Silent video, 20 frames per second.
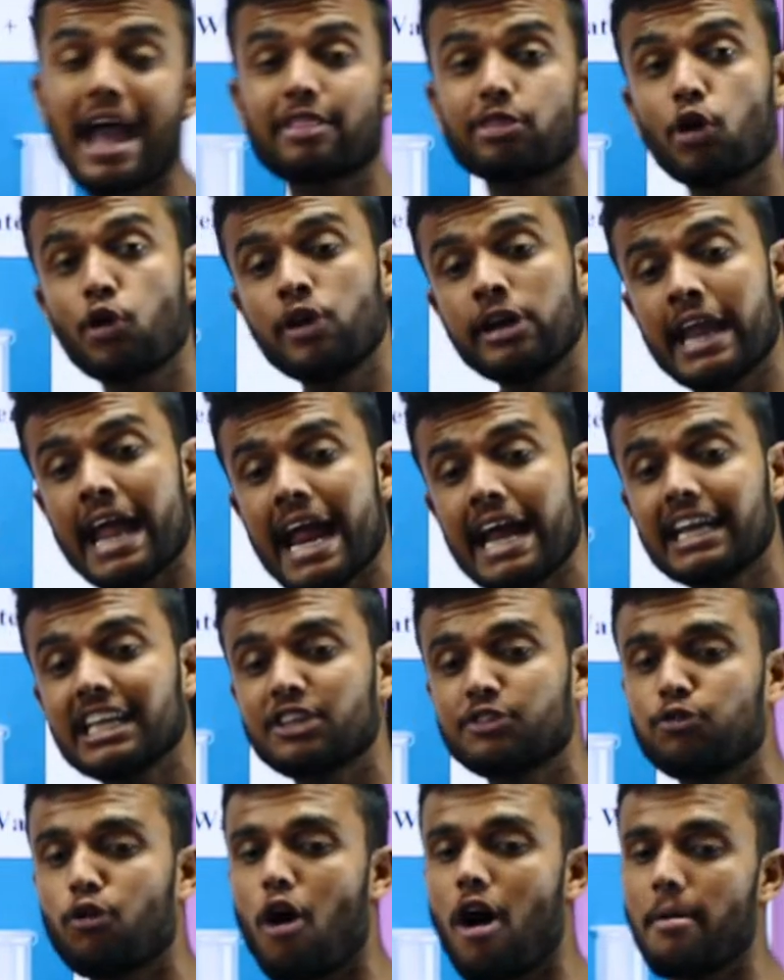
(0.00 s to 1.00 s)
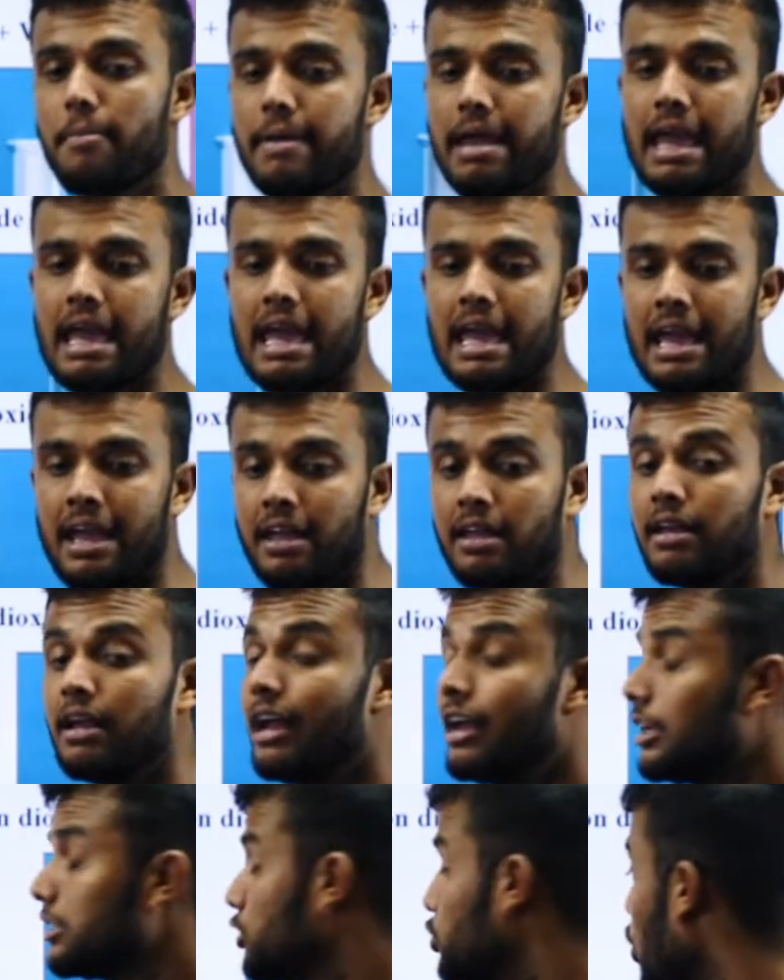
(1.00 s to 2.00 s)
ethanoate is forming.
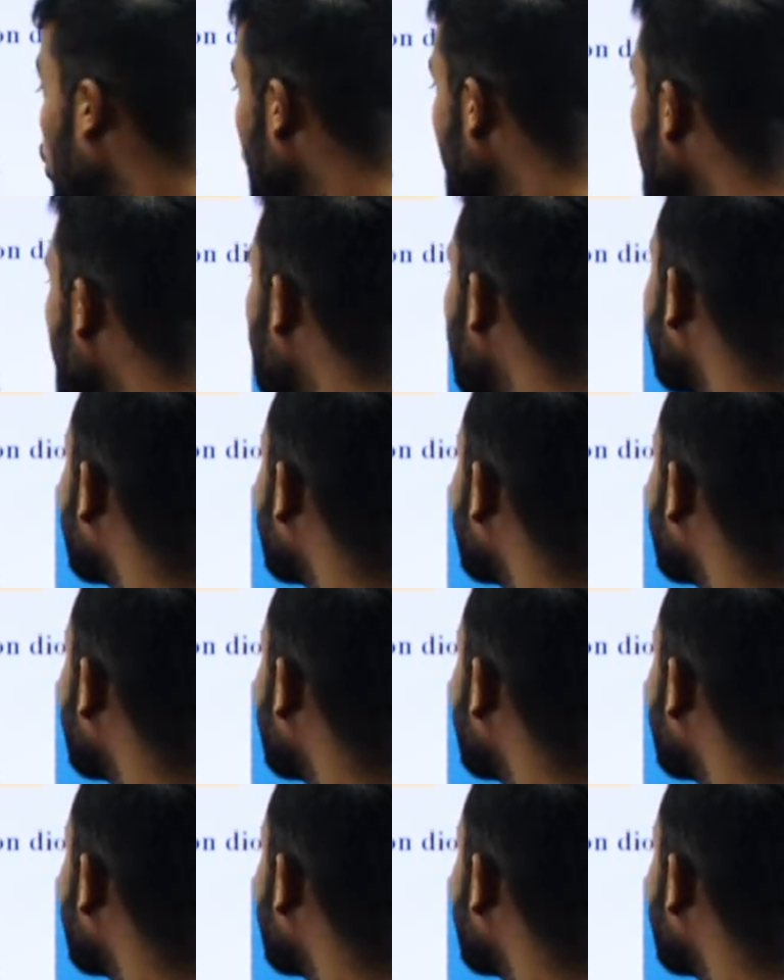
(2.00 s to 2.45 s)
Sodium